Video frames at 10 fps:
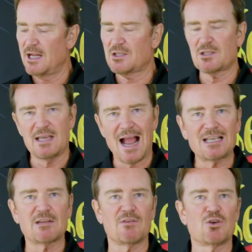It's the
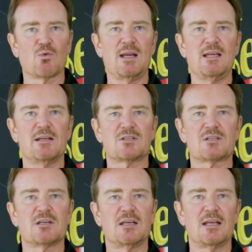active
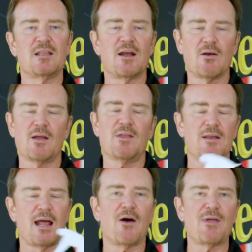ingredients in there and
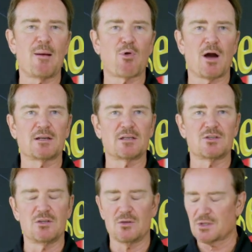then how that product
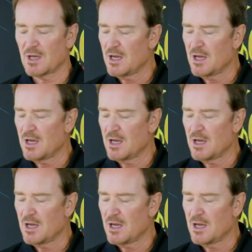is used.